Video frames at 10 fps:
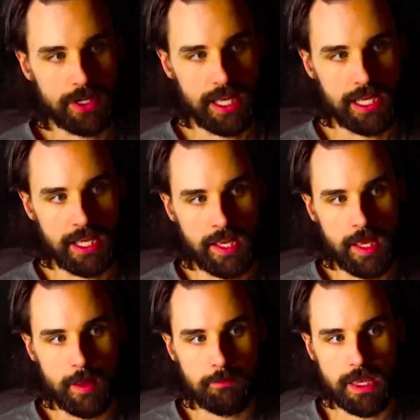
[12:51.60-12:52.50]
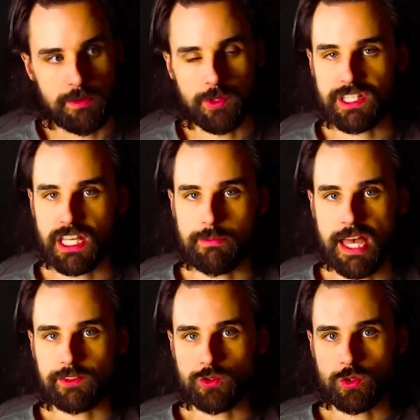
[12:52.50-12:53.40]
hey, maybe you want to take a
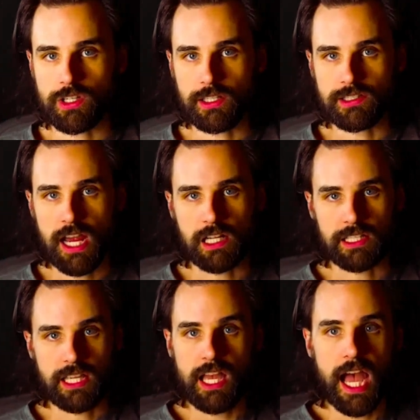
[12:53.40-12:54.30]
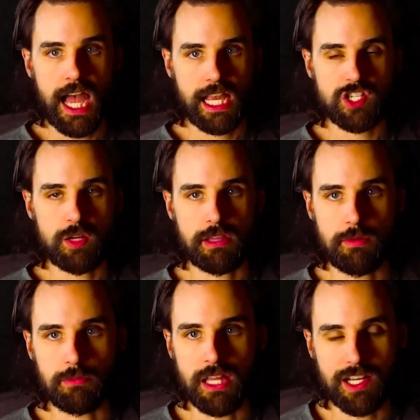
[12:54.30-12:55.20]
master shortcut entirely, I can show you how to
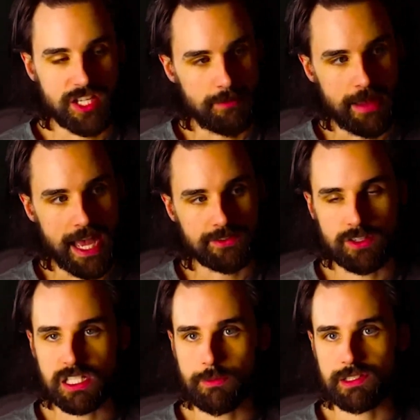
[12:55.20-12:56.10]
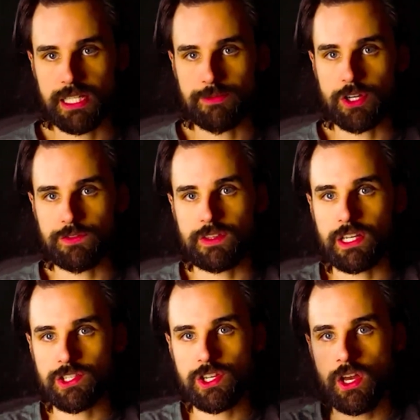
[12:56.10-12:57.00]
become a blockchain master step-by-step, start to
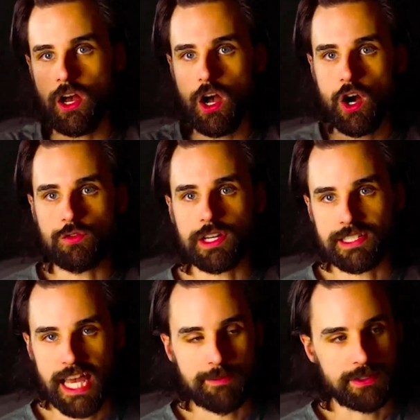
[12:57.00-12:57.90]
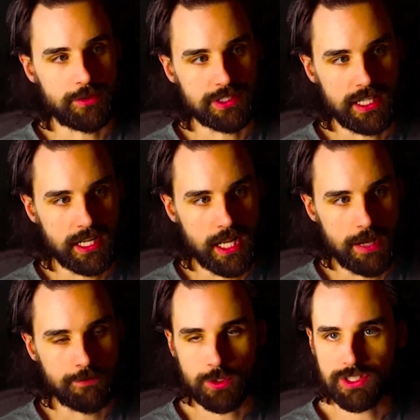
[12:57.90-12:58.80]
finish, over at
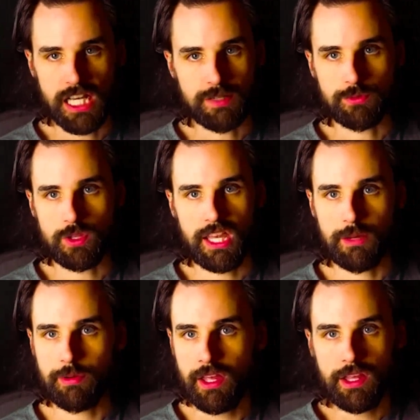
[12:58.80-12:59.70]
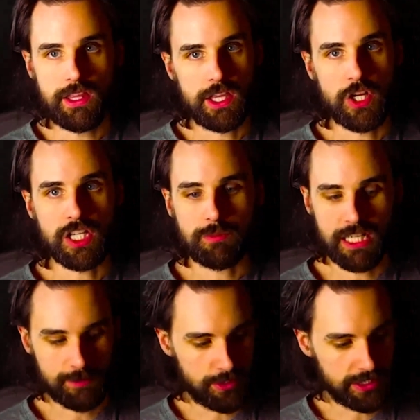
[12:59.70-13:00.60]
dappuniversity.com/bootcamp. You don't have to be
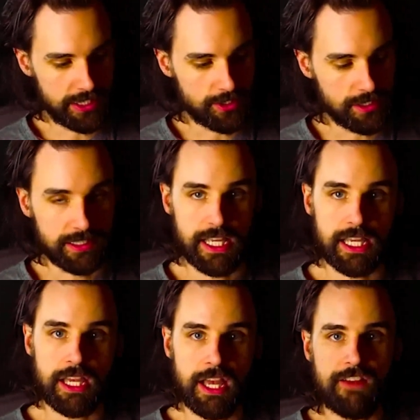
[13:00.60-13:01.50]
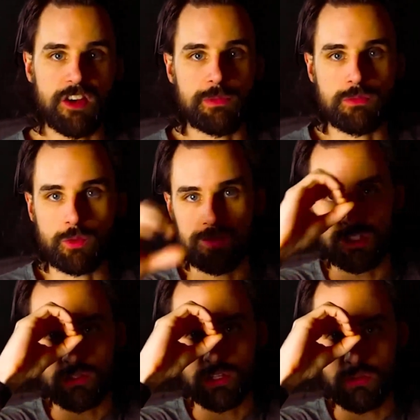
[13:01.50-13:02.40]
an expert to get started today. Help people with
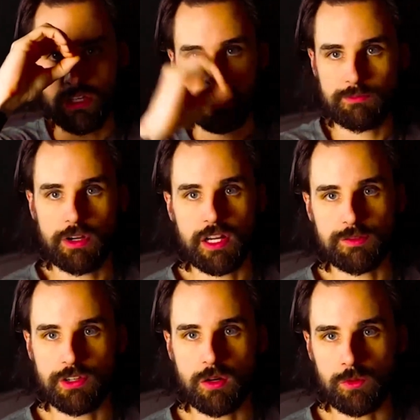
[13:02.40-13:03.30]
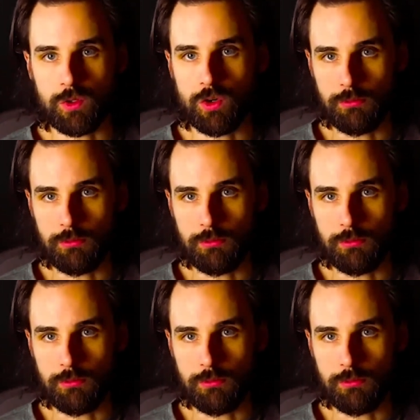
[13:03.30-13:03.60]
zero coding experience become real-world